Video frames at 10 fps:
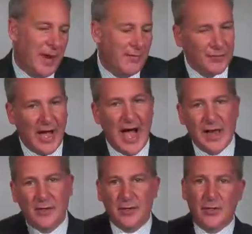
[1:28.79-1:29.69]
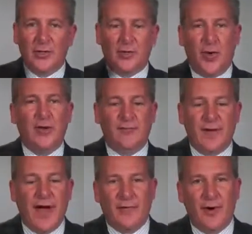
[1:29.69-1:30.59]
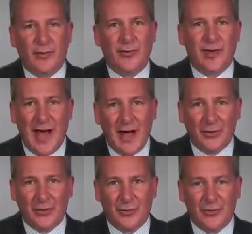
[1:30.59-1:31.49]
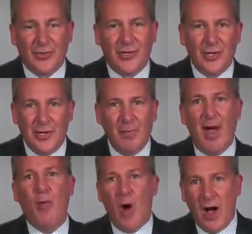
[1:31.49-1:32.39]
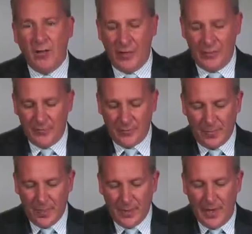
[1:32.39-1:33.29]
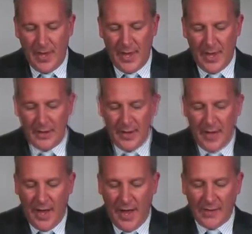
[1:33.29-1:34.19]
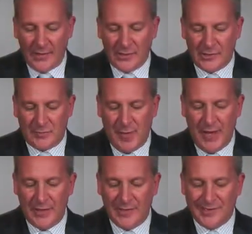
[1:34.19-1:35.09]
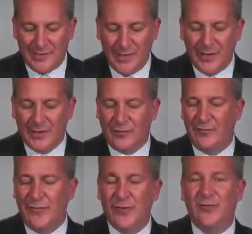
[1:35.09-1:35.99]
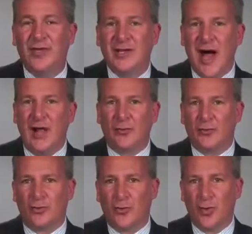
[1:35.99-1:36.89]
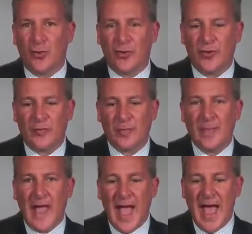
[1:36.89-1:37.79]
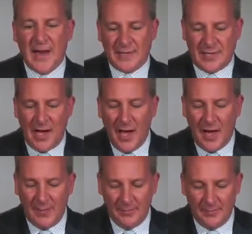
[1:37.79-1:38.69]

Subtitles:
I've got $2,500 in my wallet, and I can spend as little as $50 worth at a time.